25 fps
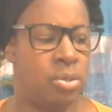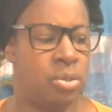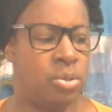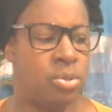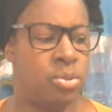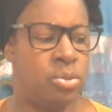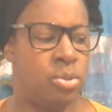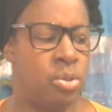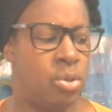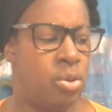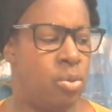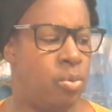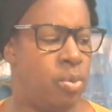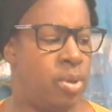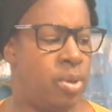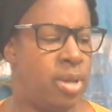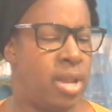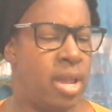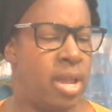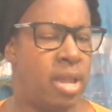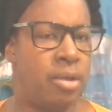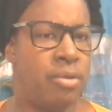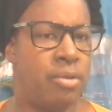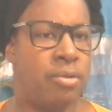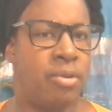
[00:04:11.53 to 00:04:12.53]
So when
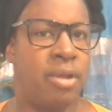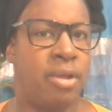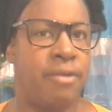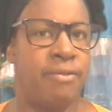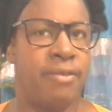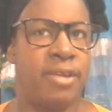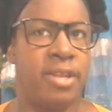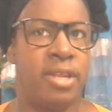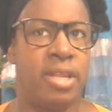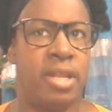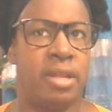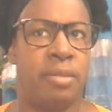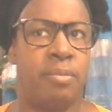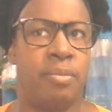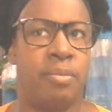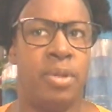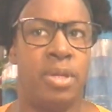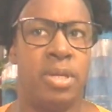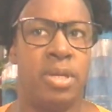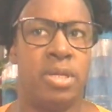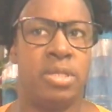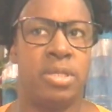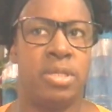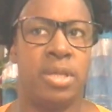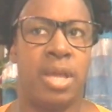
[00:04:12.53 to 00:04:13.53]
I arrived at that
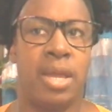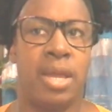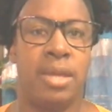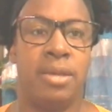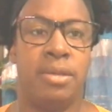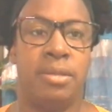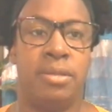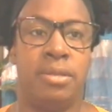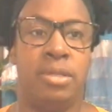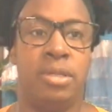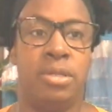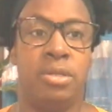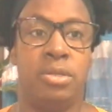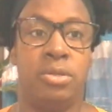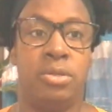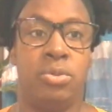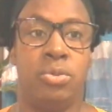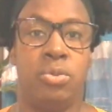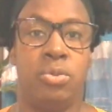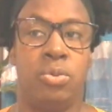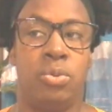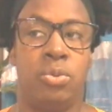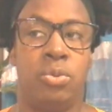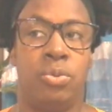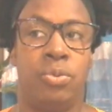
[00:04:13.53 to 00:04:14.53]
place, I didn't
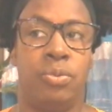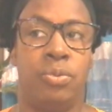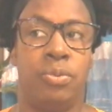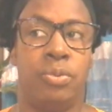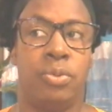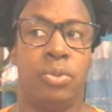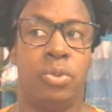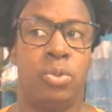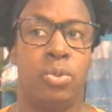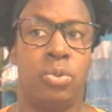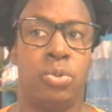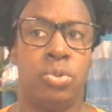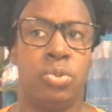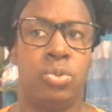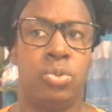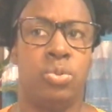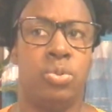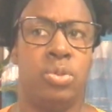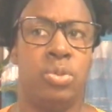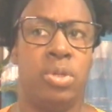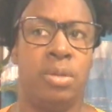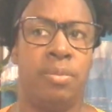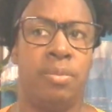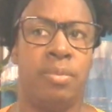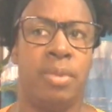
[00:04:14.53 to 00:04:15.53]
go close
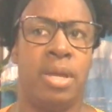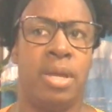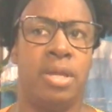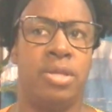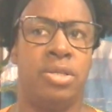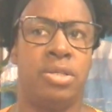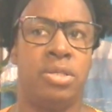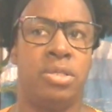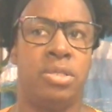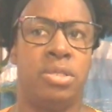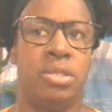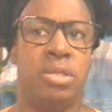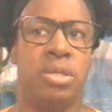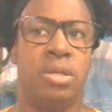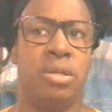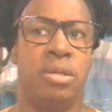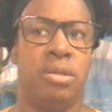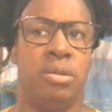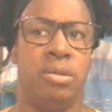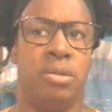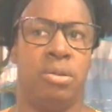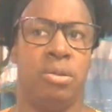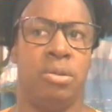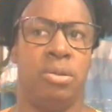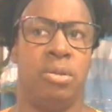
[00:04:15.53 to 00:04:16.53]
to them. I just stay